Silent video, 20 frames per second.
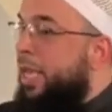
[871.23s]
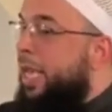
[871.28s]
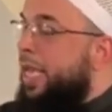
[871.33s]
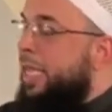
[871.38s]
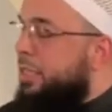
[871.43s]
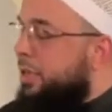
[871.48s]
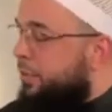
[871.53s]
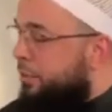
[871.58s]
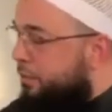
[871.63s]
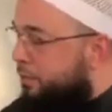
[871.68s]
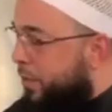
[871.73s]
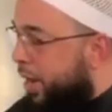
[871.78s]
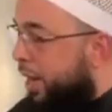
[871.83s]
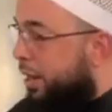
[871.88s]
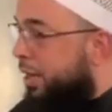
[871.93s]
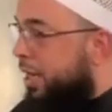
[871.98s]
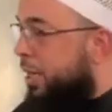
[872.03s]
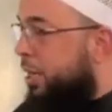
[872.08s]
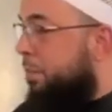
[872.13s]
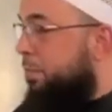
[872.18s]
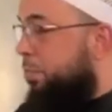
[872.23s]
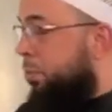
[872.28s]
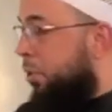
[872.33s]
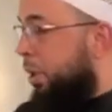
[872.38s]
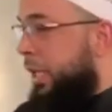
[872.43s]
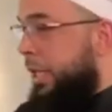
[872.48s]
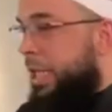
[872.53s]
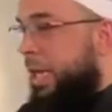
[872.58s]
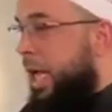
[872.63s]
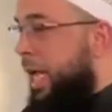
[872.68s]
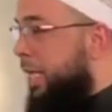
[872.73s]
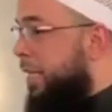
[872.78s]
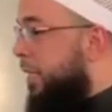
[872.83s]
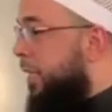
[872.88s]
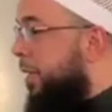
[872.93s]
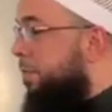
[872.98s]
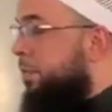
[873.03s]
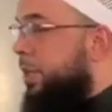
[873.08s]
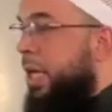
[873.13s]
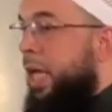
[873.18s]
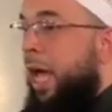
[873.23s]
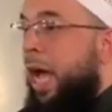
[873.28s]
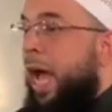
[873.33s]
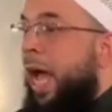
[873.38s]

is a very important concept.